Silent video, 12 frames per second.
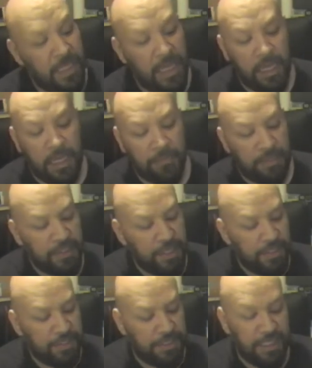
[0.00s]

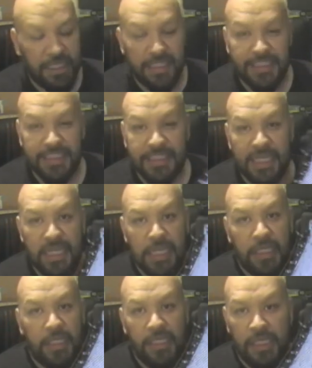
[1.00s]
Another thing is
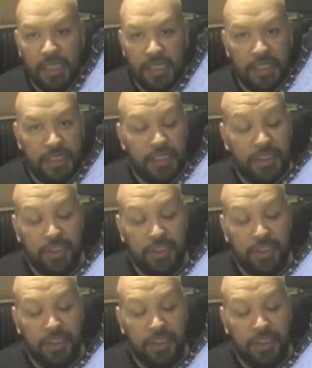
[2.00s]
the